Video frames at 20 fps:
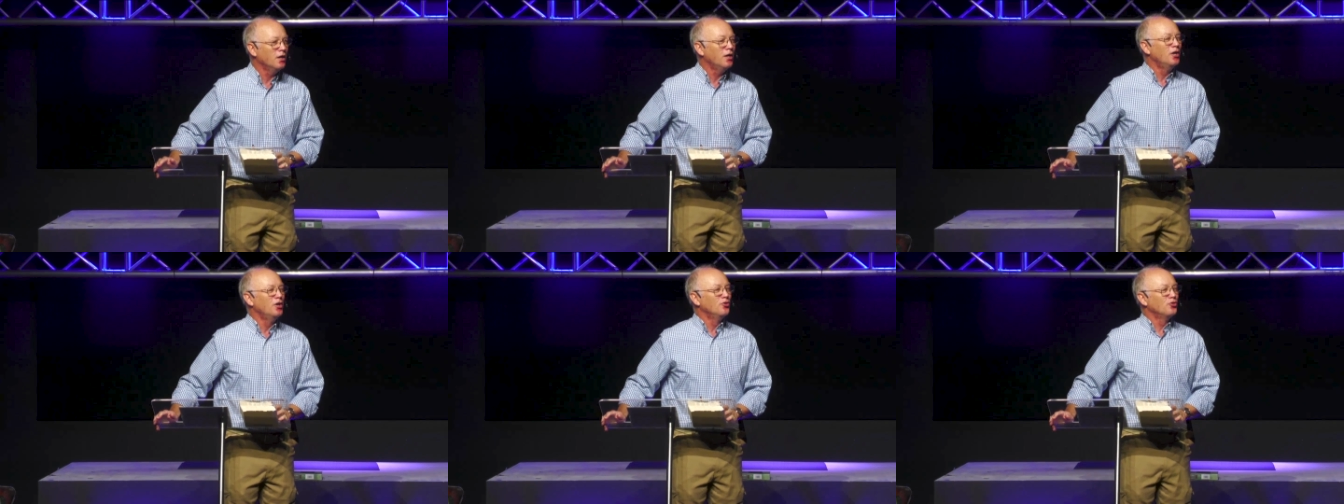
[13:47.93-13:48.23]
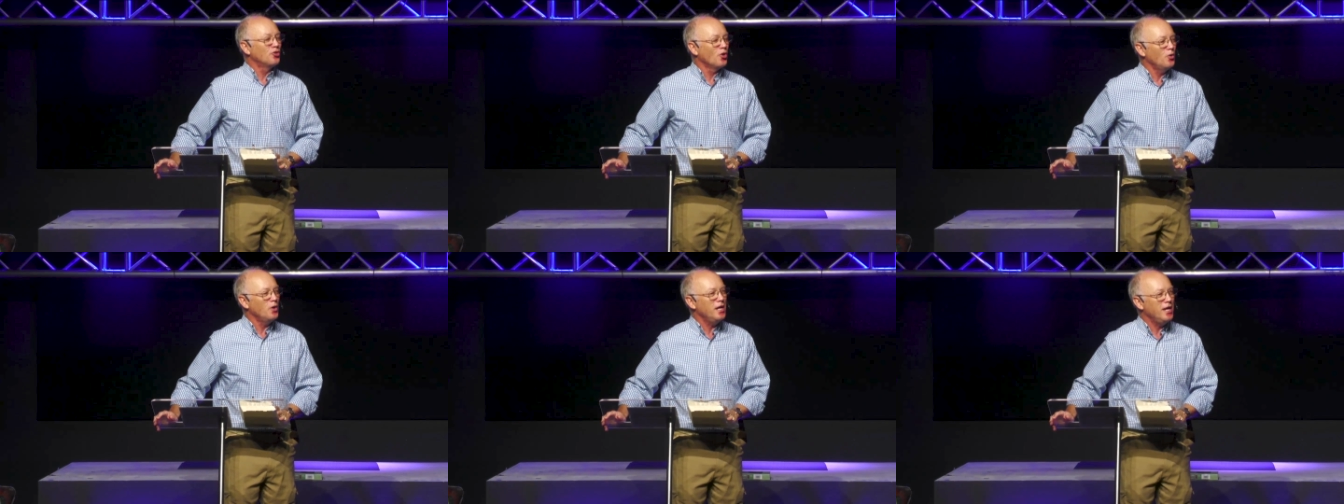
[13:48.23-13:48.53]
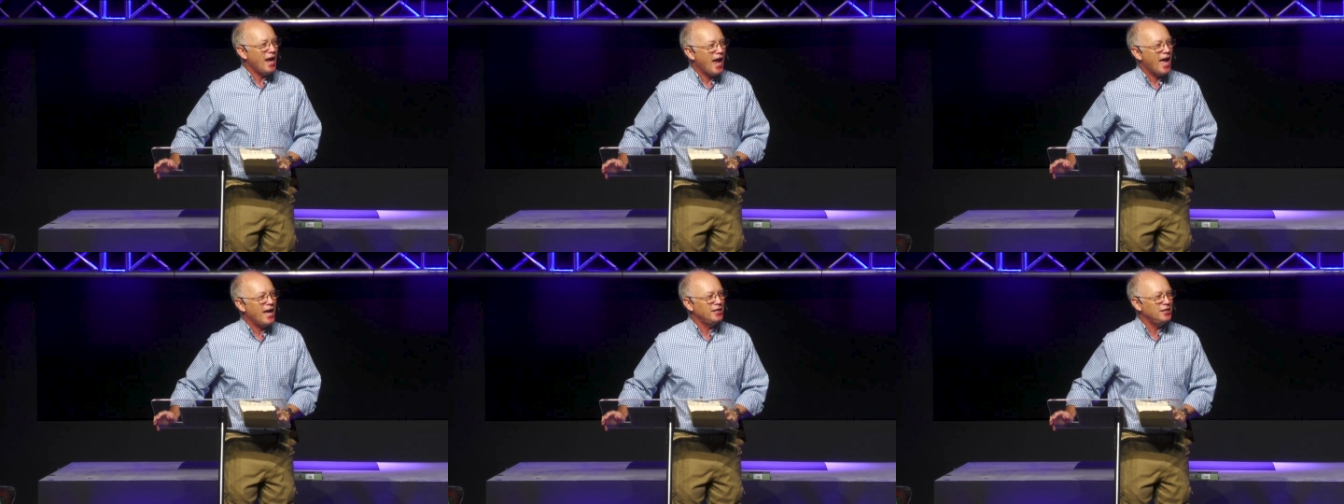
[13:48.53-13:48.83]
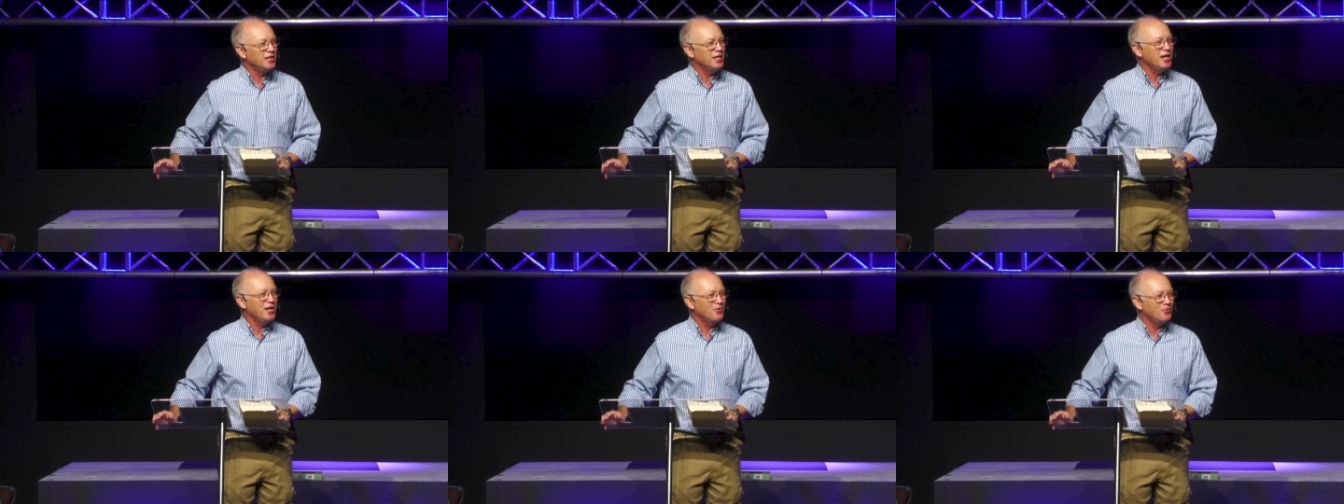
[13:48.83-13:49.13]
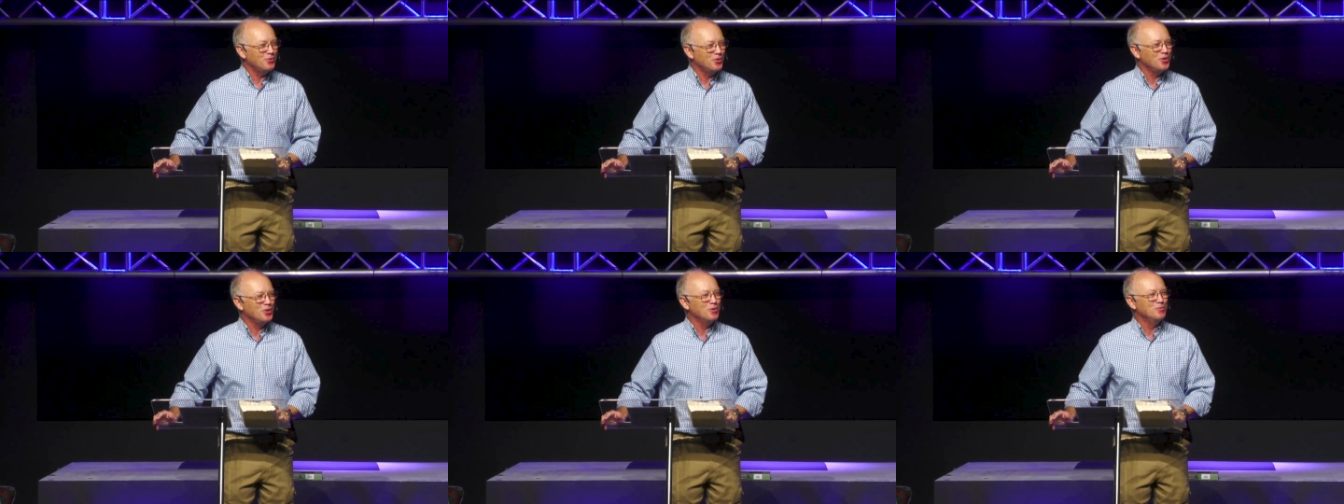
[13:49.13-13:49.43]
so he had to get
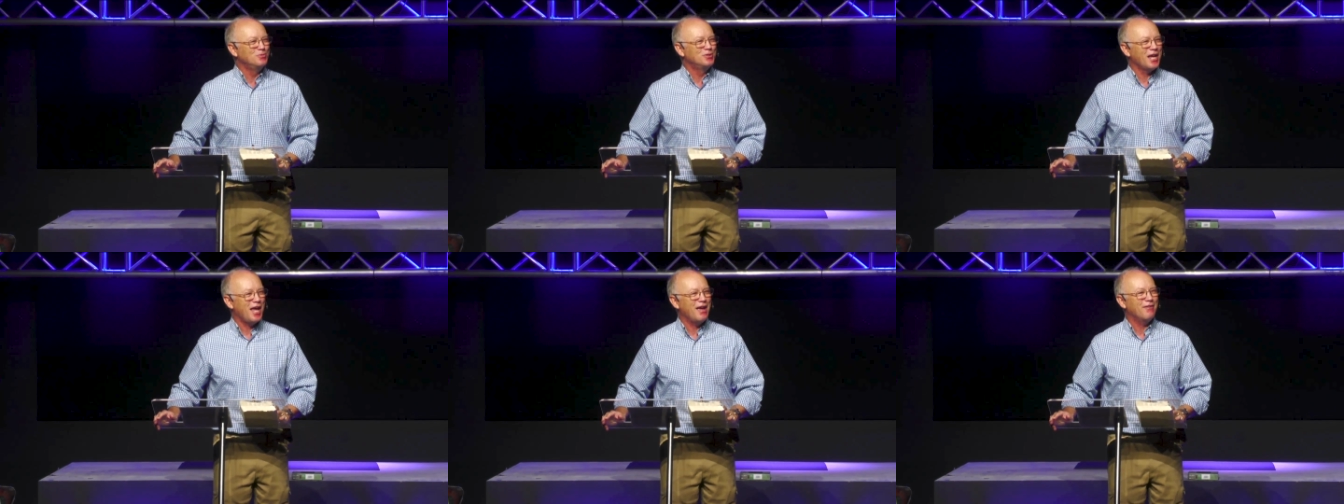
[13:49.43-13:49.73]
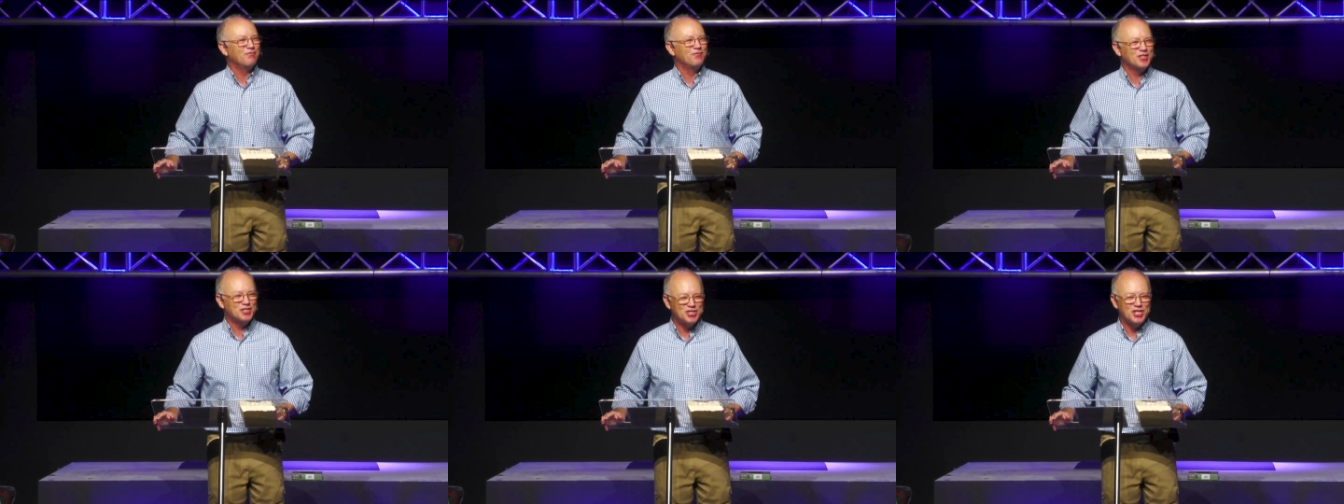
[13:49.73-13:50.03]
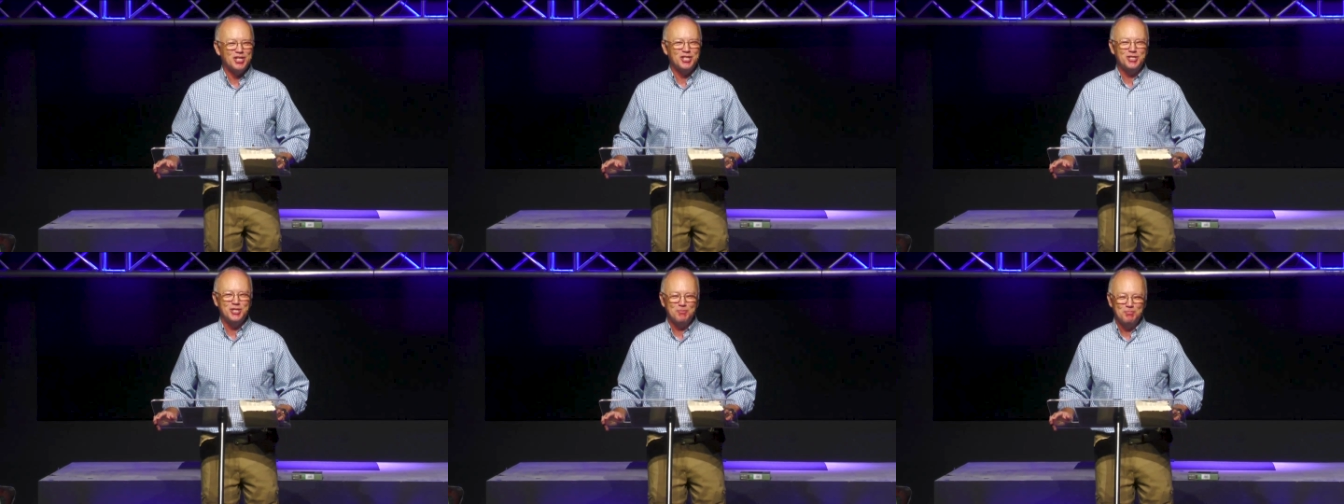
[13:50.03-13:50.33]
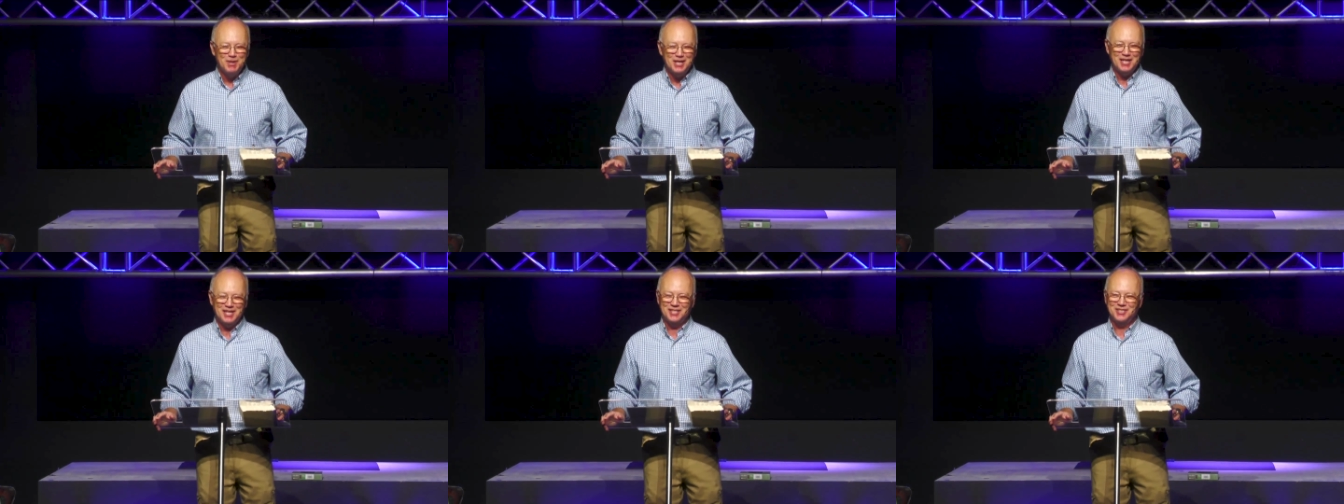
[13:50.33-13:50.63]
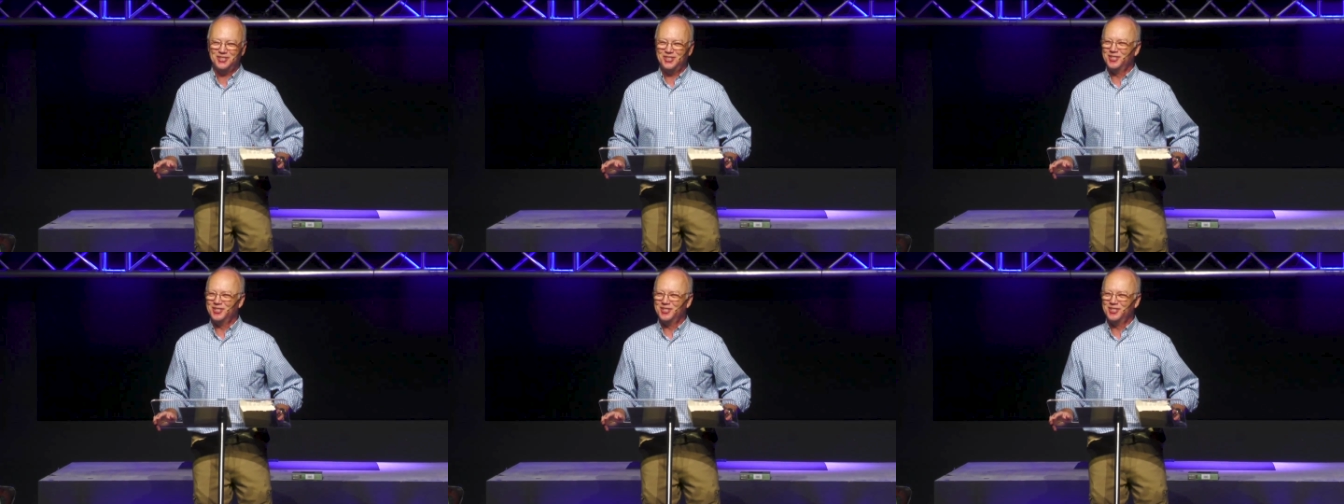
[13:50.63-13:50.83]
rooms at Virginia Beach.